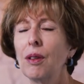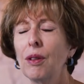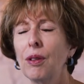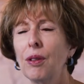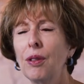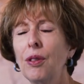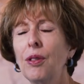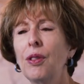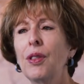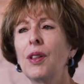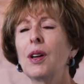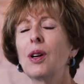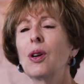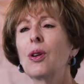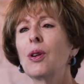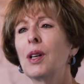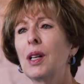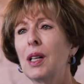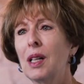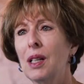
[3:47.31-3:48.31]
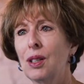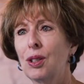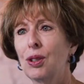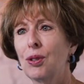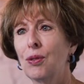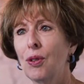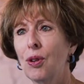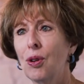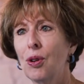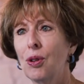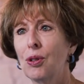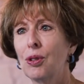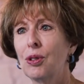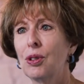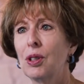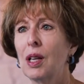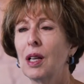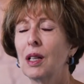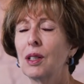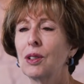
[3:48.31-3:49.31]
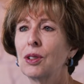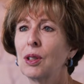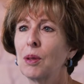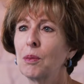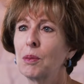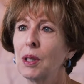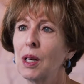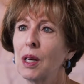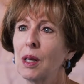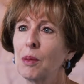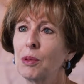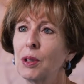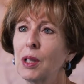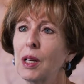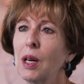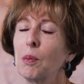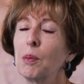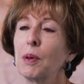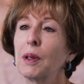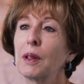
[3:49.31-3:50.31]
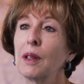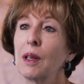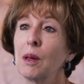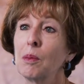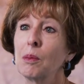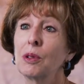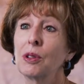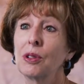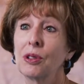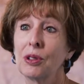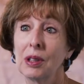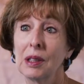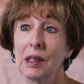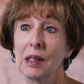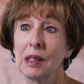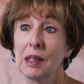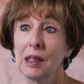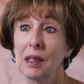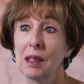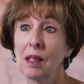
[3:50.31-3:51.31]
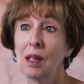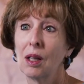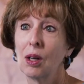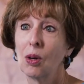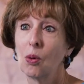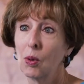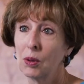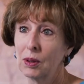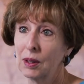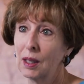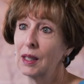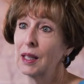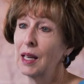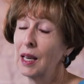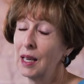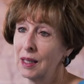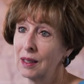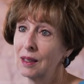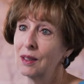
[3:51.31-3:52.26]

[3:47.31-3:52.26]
their needs first, and sometimes helping them see what they can't